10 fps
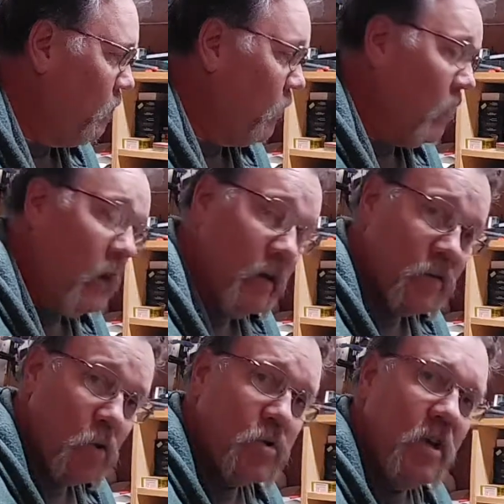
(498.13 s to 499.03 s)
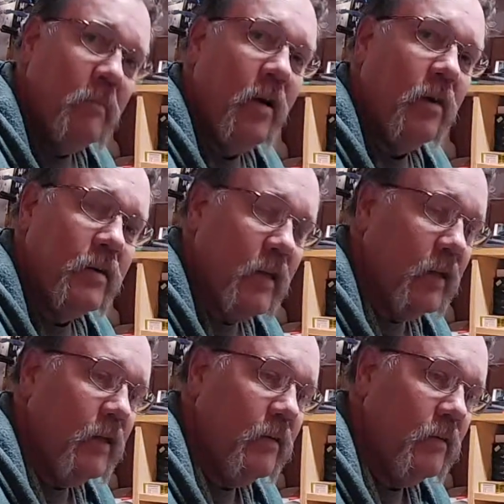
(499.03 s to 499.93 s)
And this old sheepdog
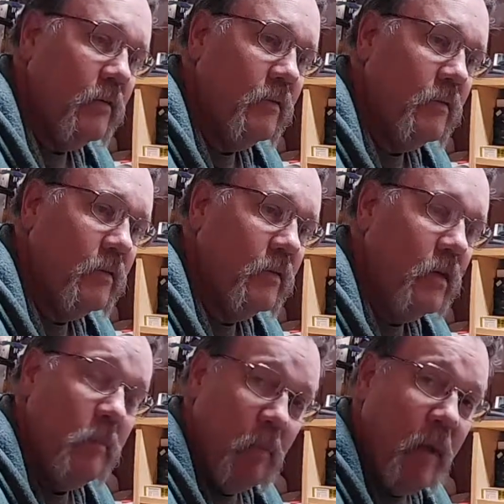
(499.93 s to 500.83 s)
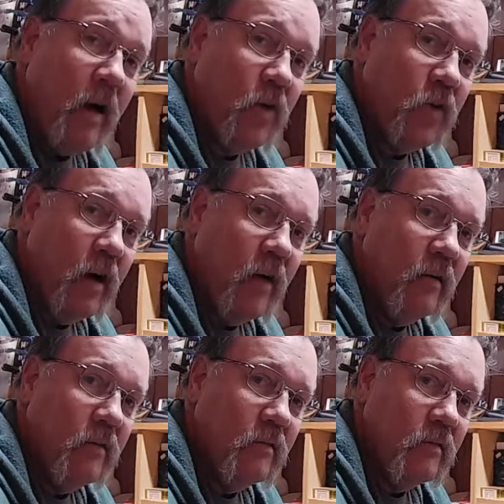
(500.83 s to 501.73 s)
telling you, keep your powder dry
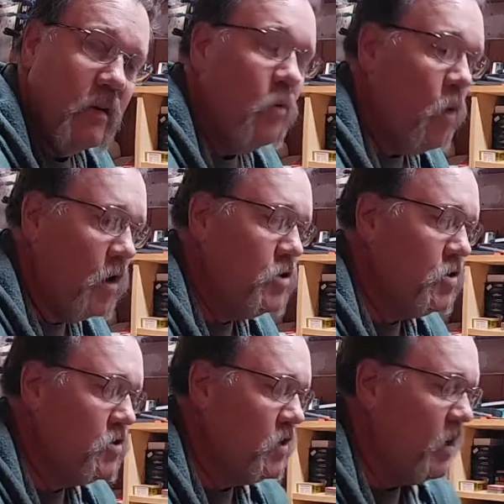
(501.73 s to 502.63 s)
and watch your six.